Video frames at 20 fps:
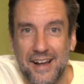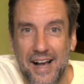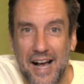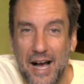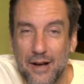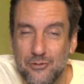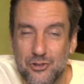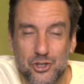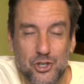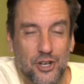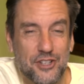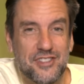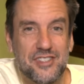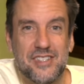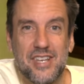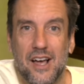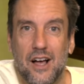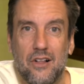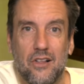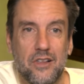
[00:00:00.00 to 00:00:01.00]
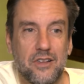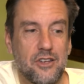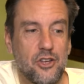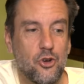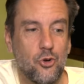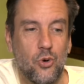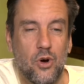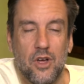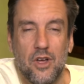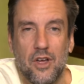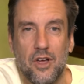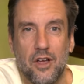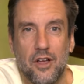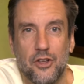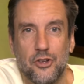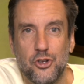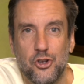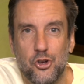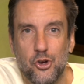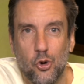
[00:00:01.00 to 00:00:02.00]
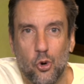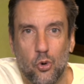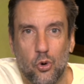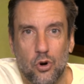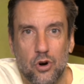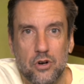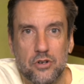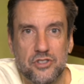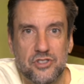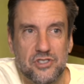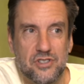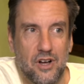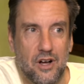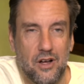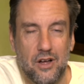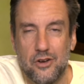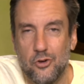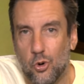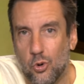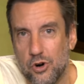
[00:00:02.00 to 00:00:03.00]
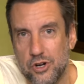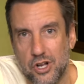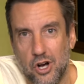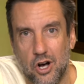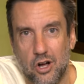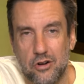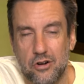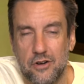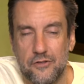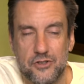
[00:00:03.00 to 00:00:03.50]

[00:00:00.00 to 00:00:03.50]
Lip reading: I'm just telling you, your son or daughter,